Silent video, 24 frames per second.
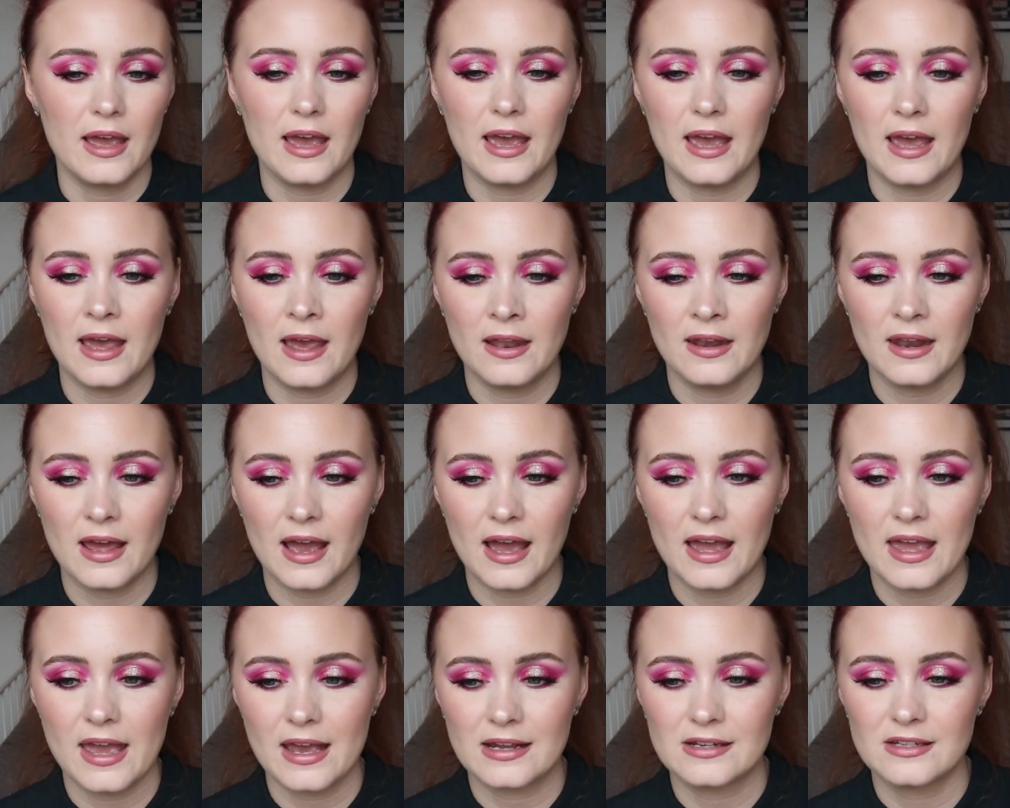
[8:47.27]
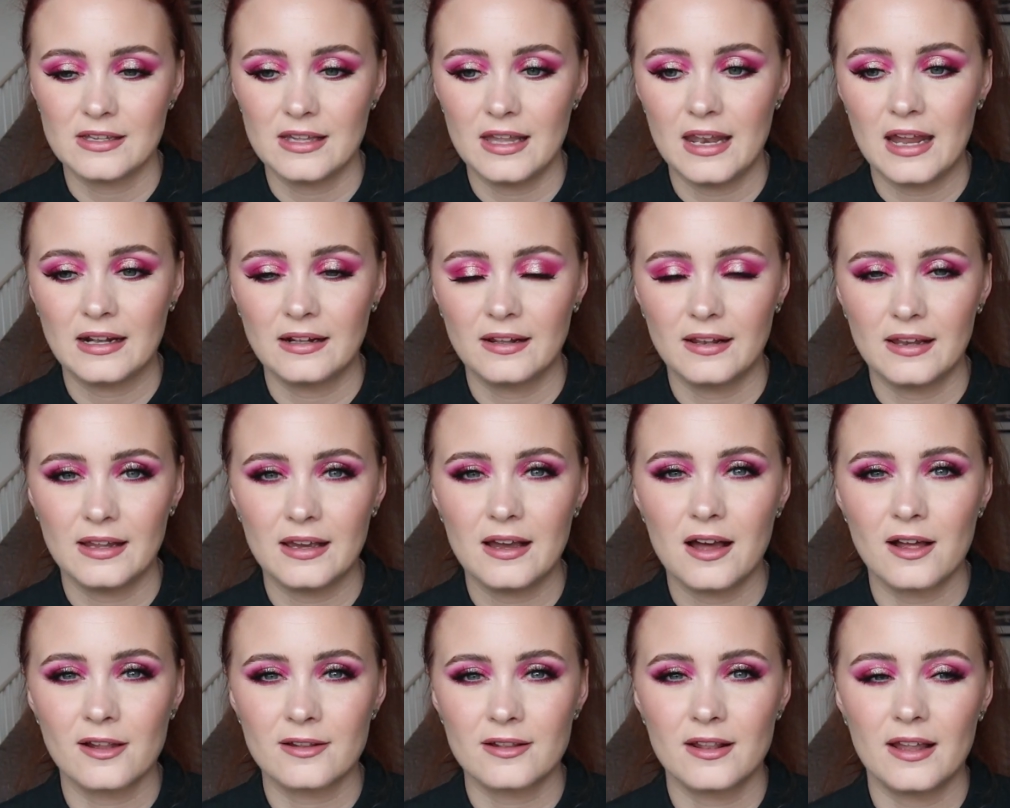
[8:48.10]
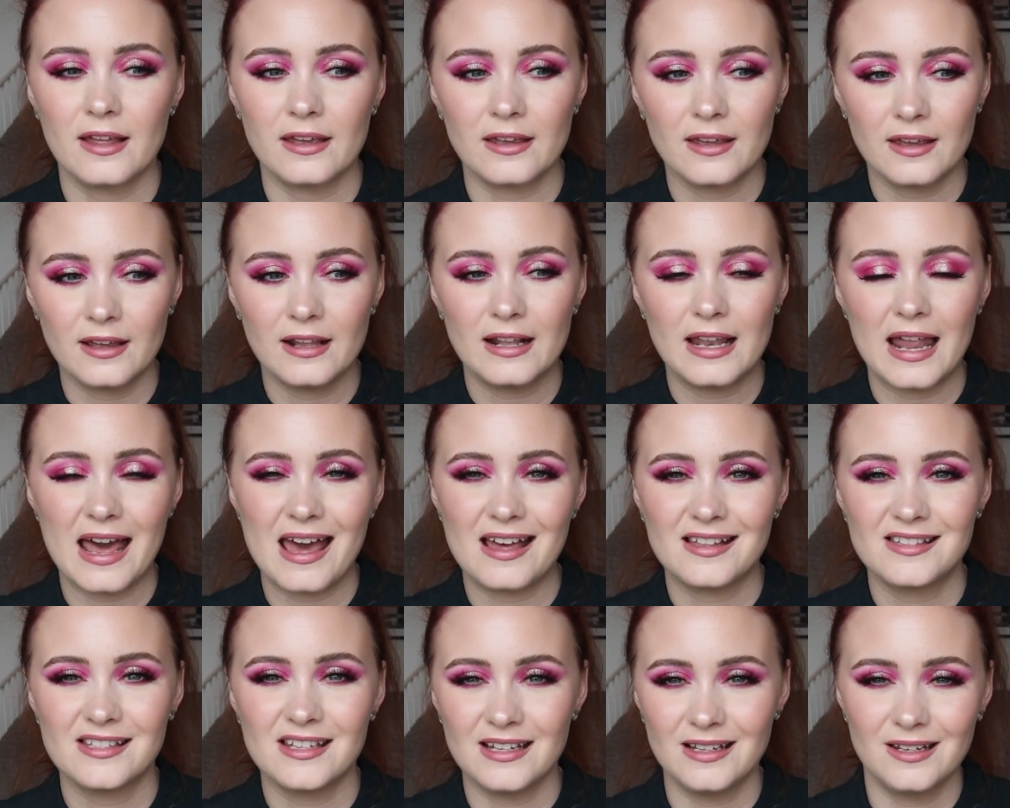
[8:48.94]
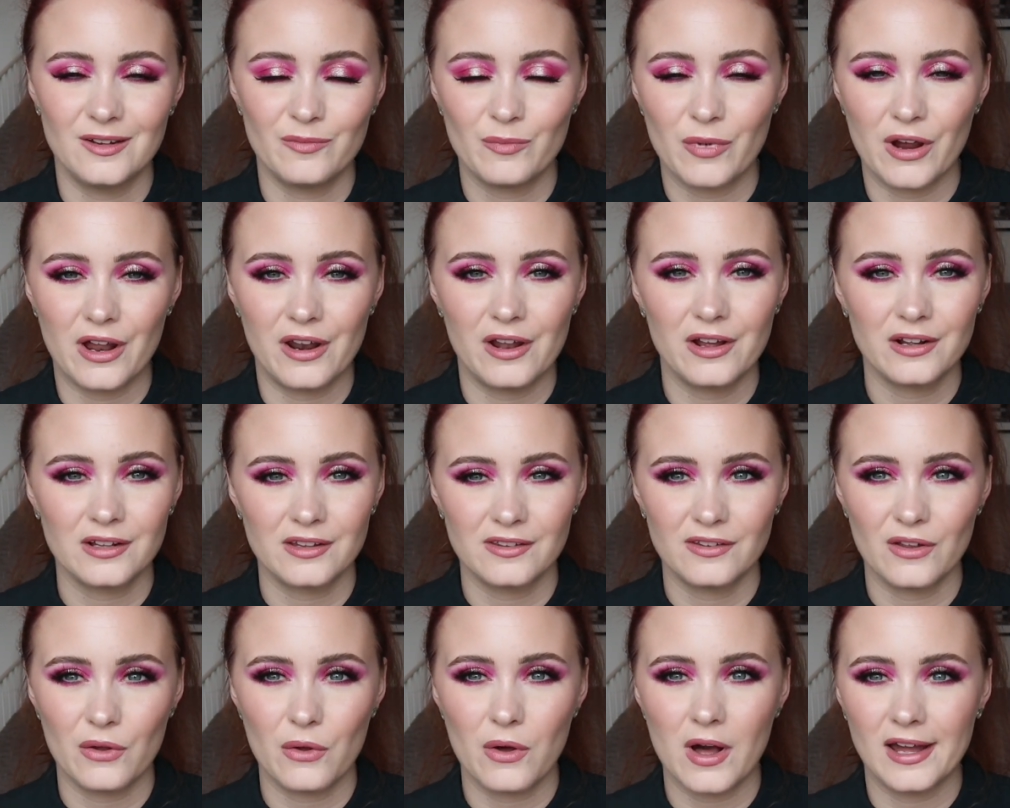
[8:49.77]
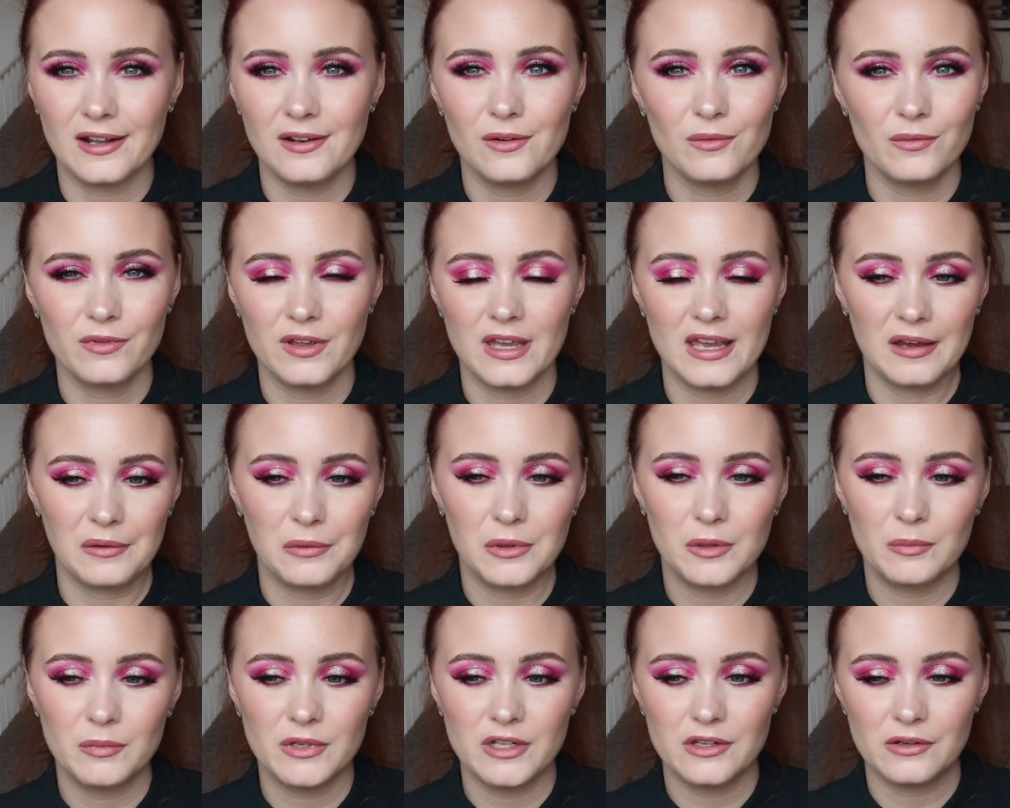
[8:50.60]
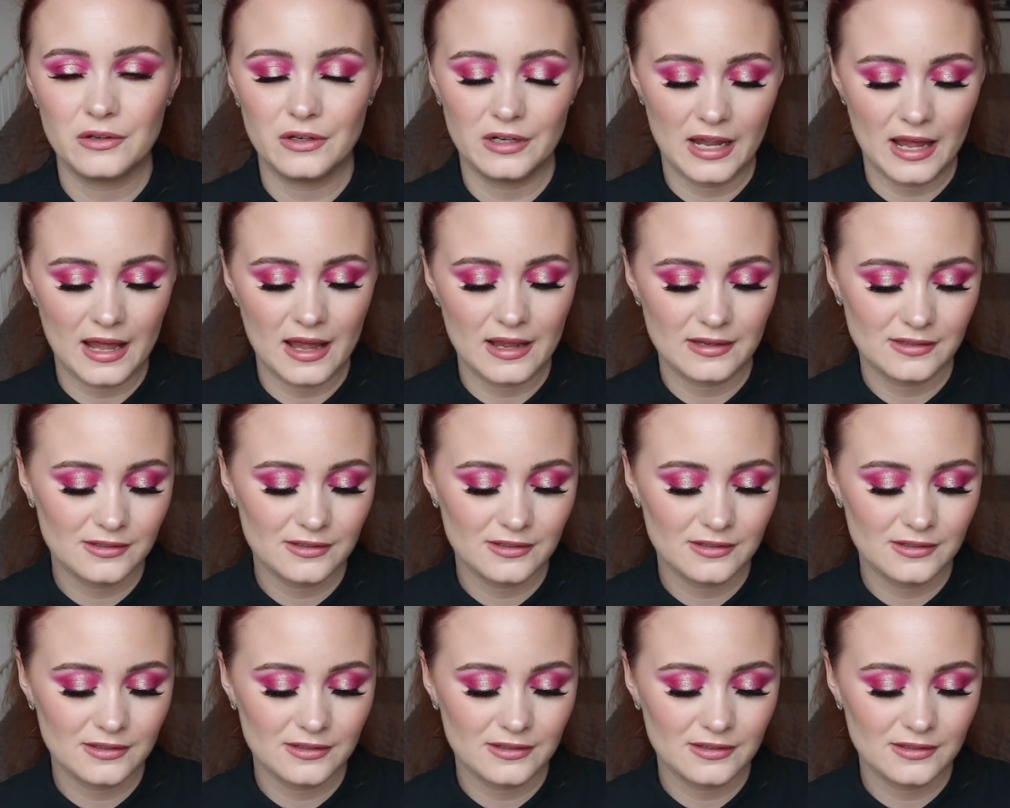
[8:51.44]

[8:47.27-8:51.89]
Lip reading: and I accidentally got like a glass in the product. So I don't think I will be doing that.